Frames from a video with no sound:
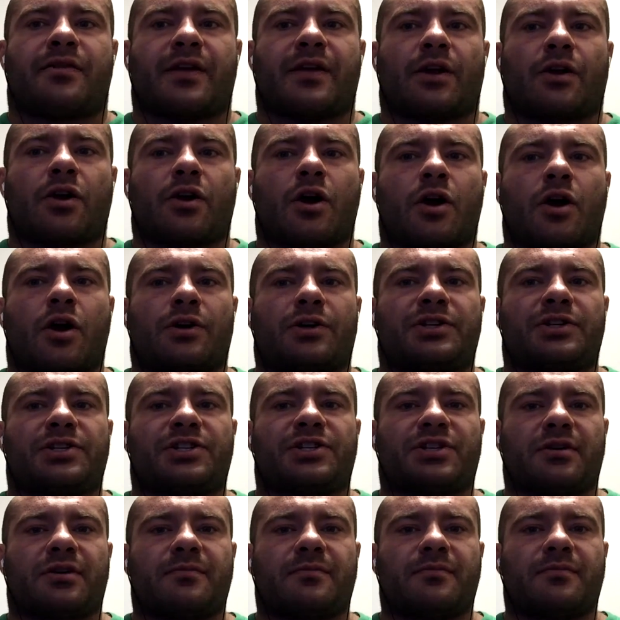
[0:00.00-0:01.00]
There are
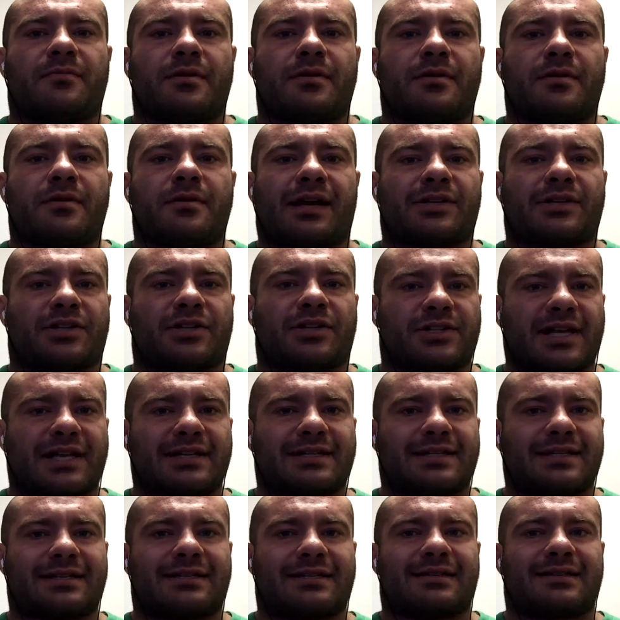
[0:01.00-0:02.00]
some
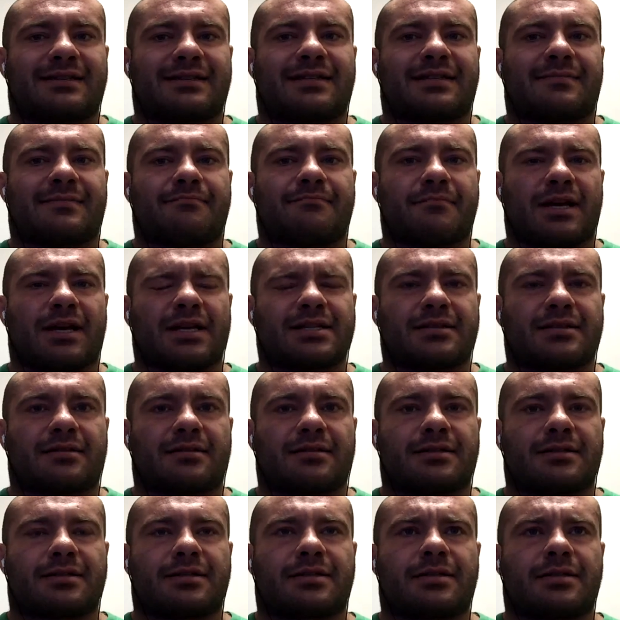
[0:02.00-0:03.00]
exercises and some
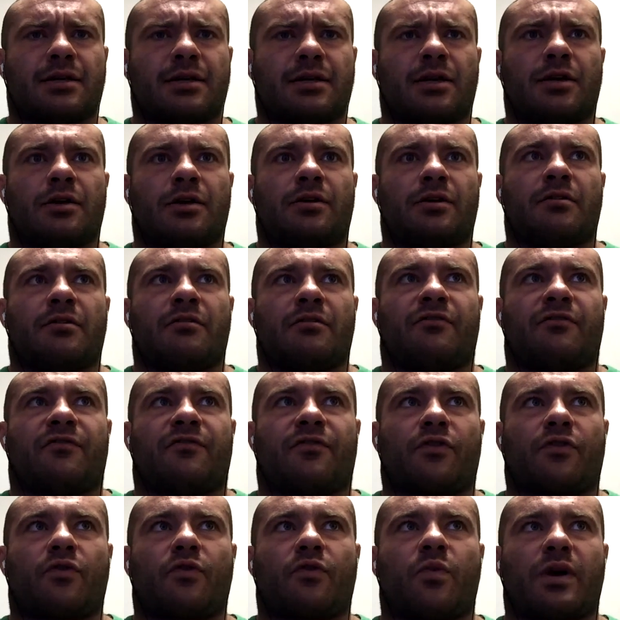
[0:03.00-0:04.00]
muscles
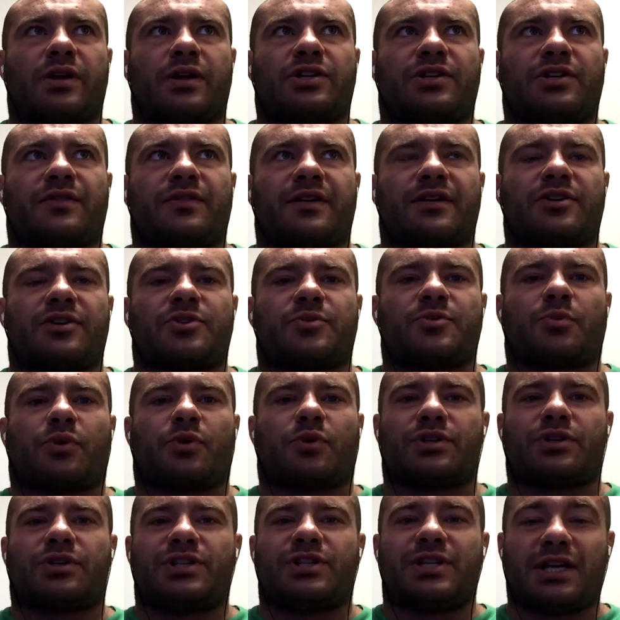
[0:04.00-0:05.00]
for which that is
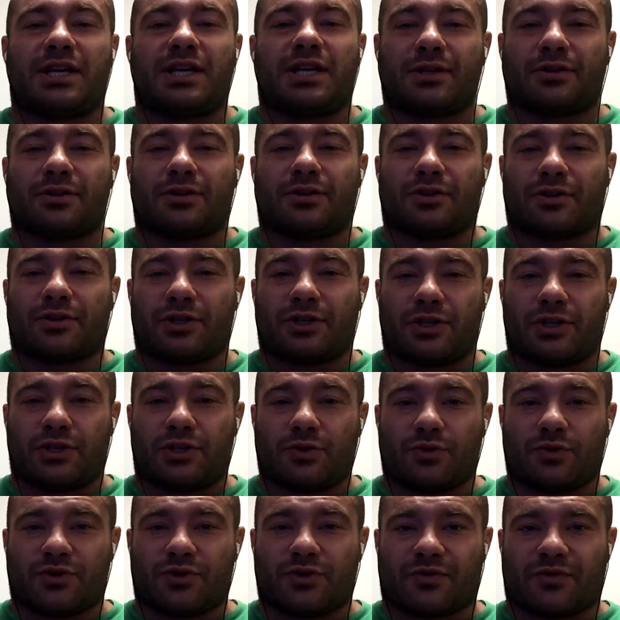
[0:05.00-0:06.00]
particularly
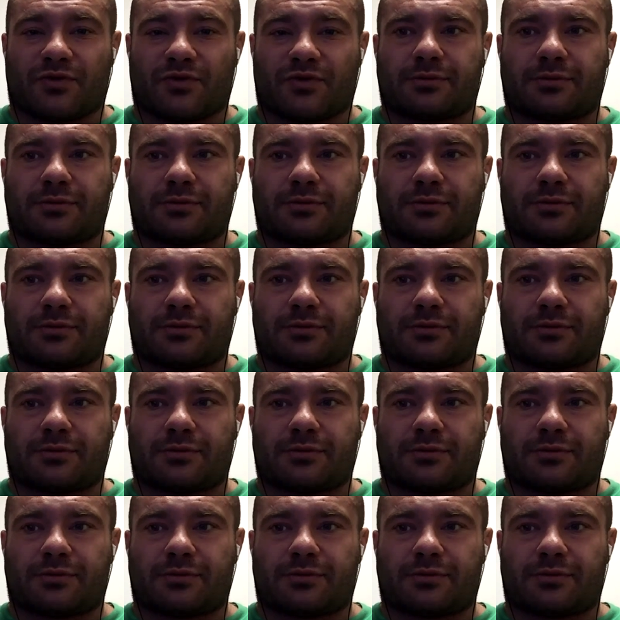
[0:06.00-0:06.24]
useful.